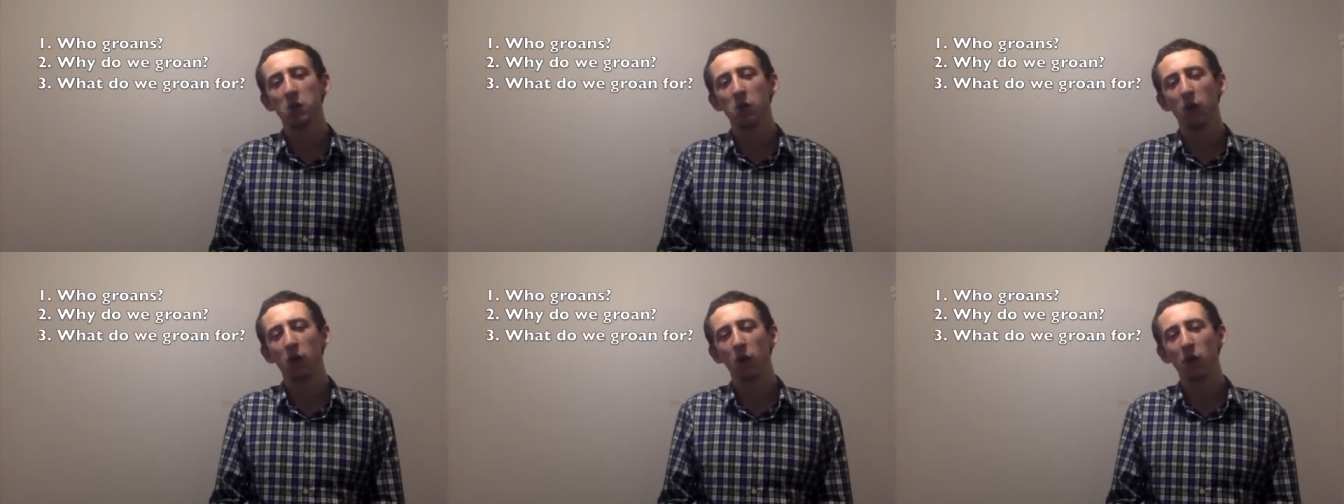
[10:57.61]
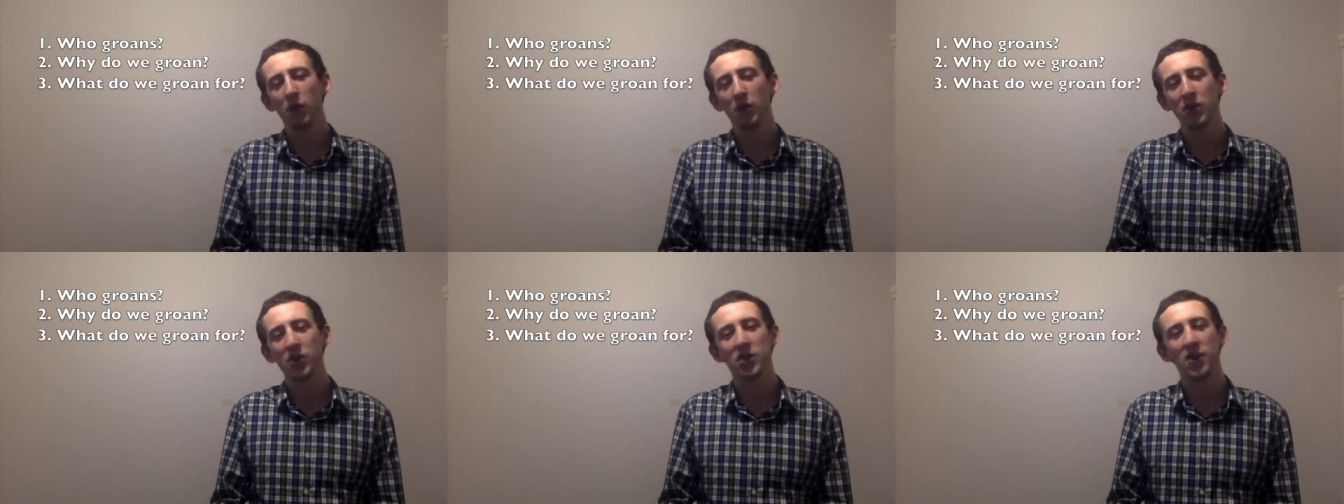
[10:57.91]
when
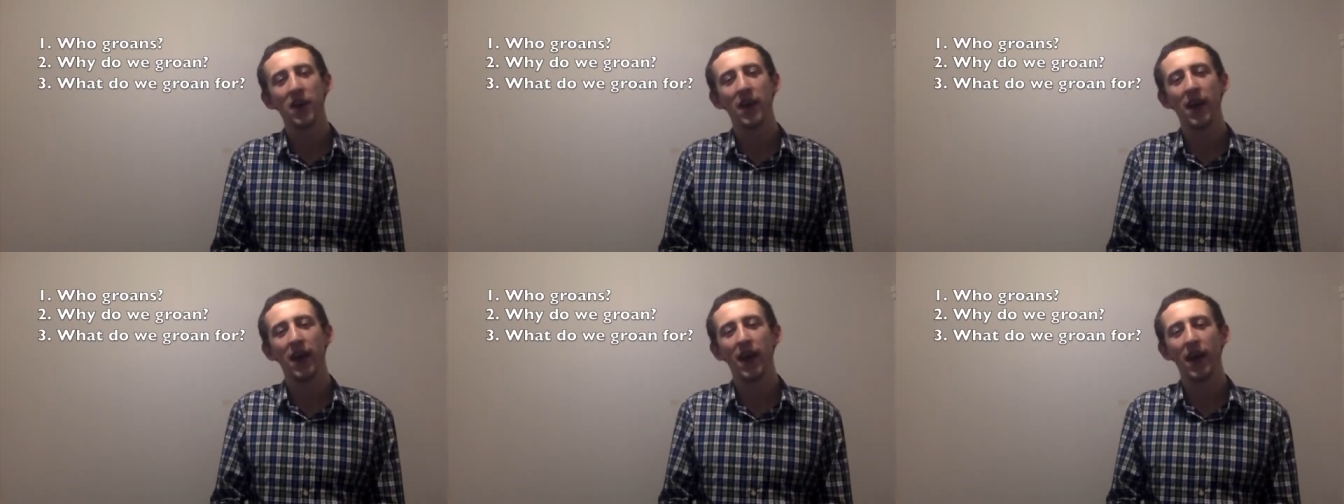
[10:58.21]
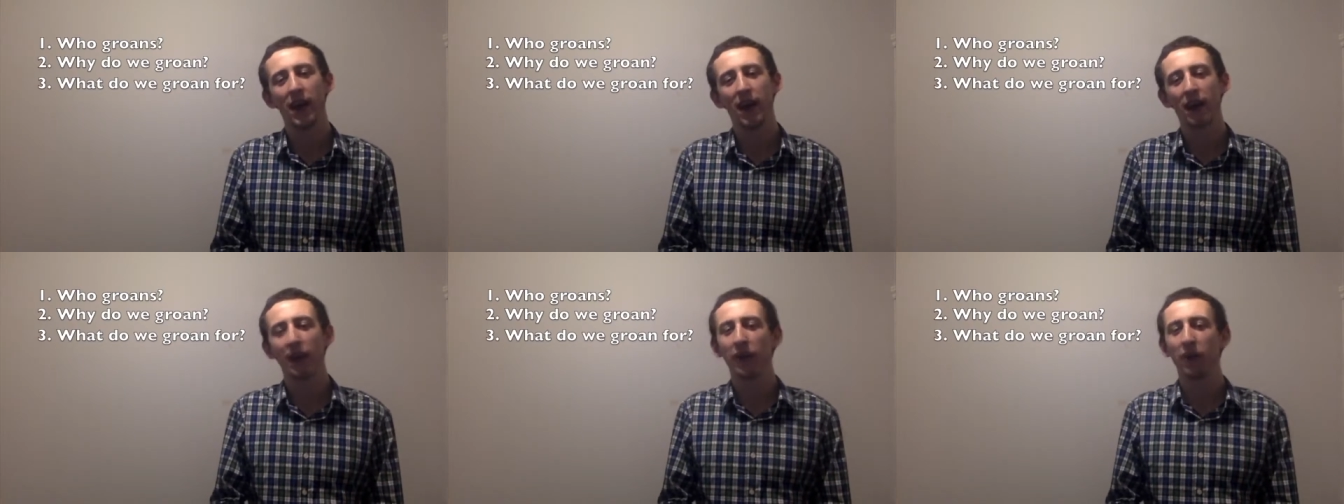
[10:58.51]
we
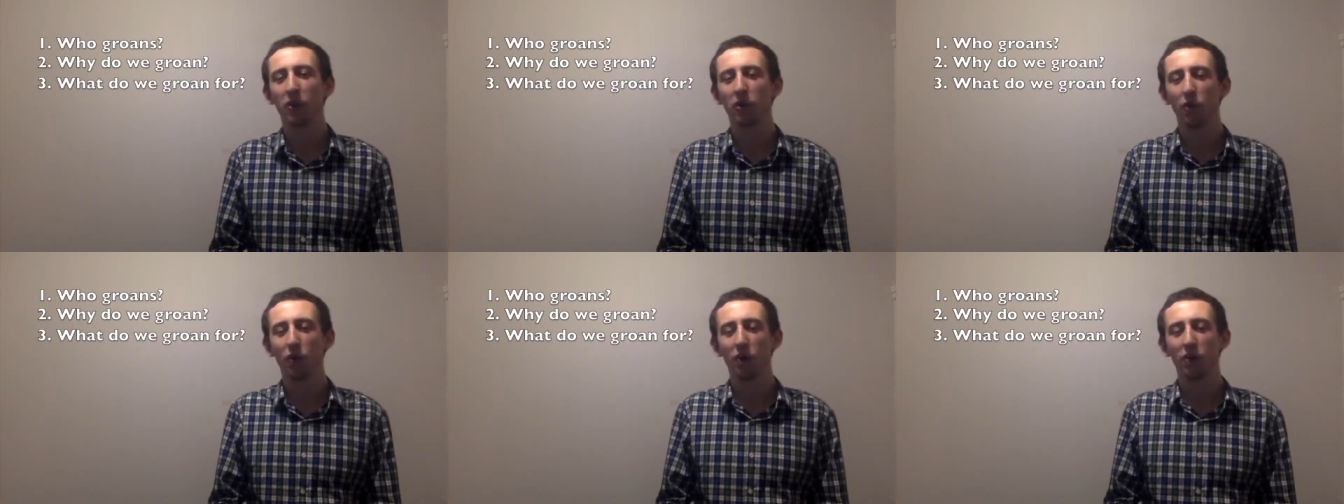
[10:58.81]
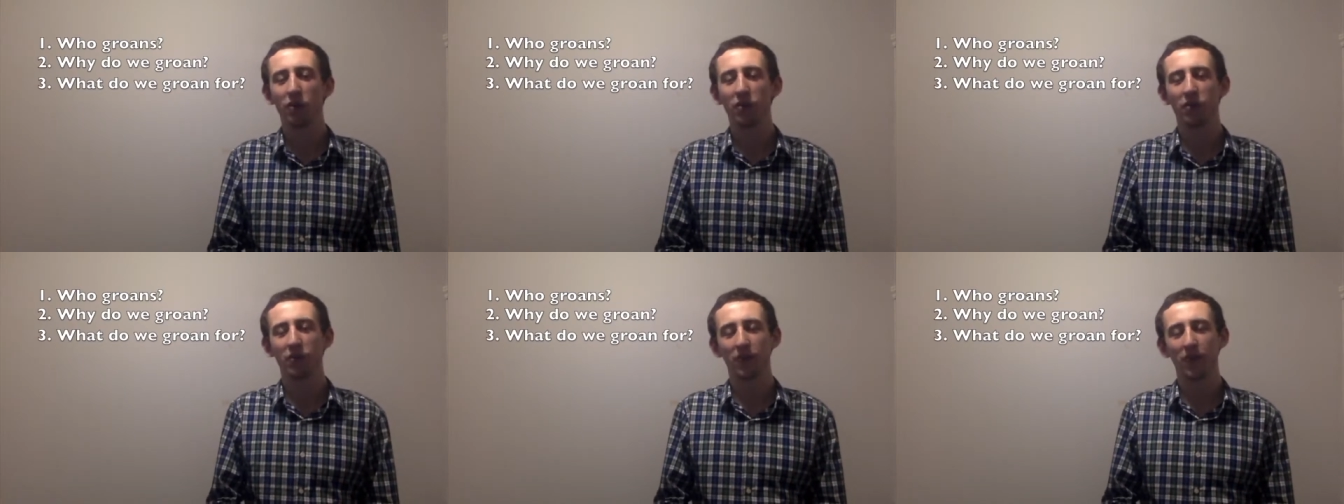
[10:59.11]
share in
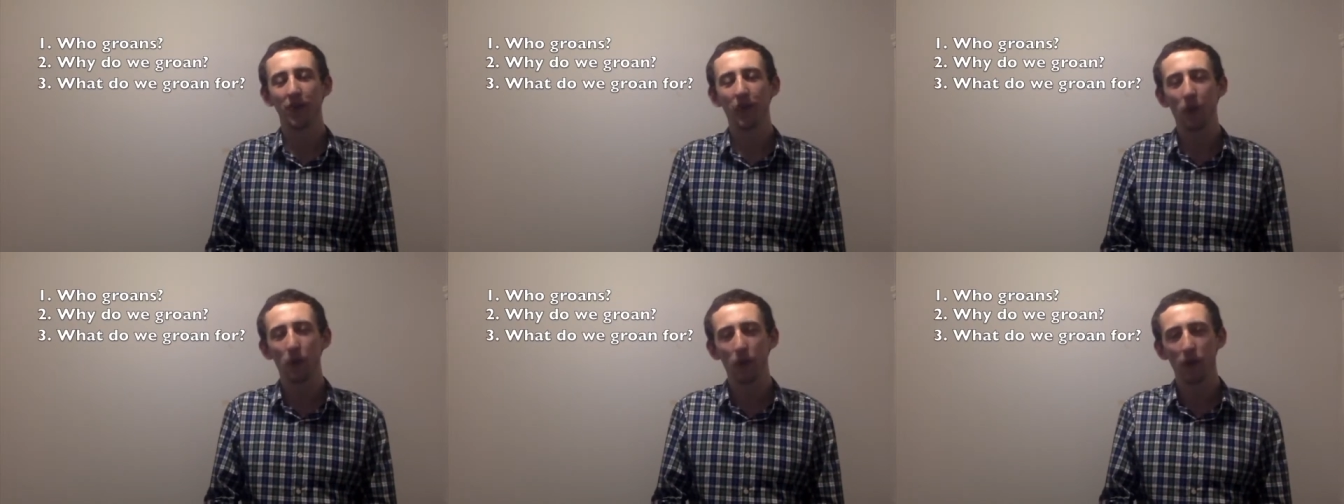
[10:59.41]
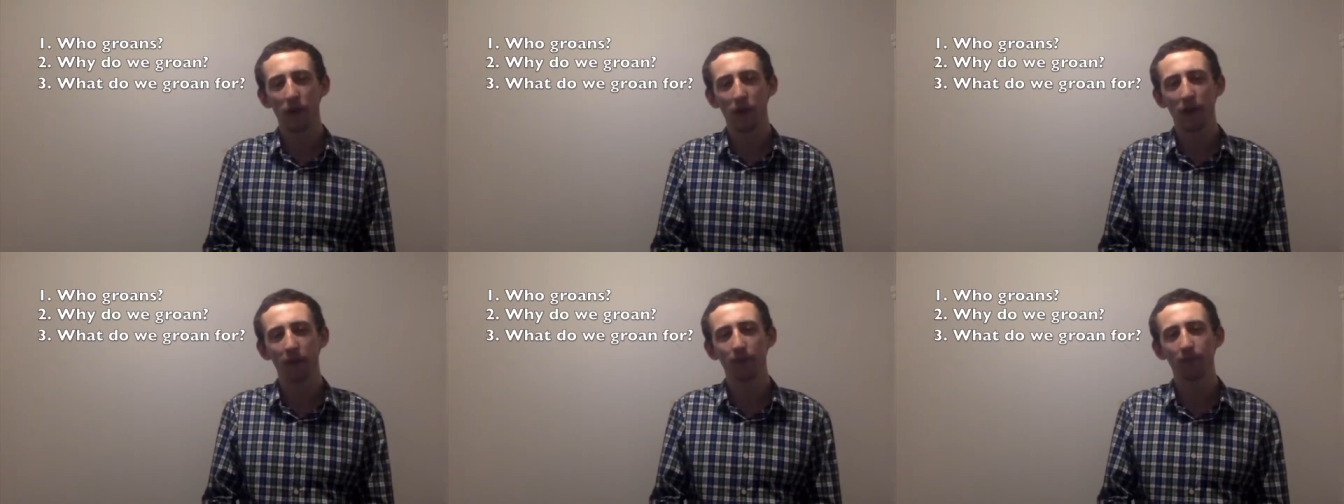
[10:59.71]
Christ's
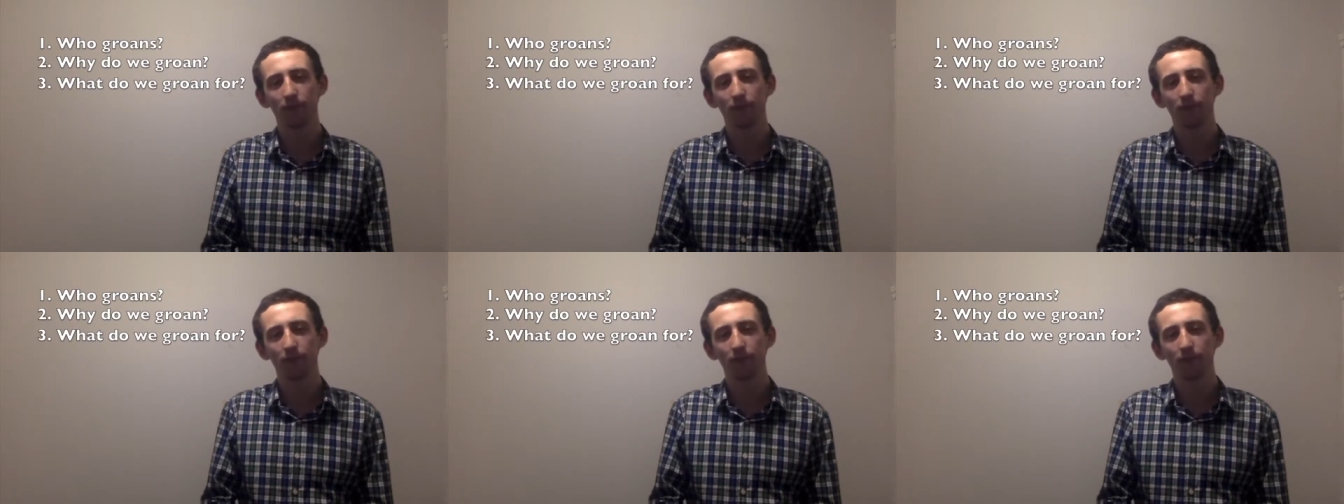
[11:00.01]
glory.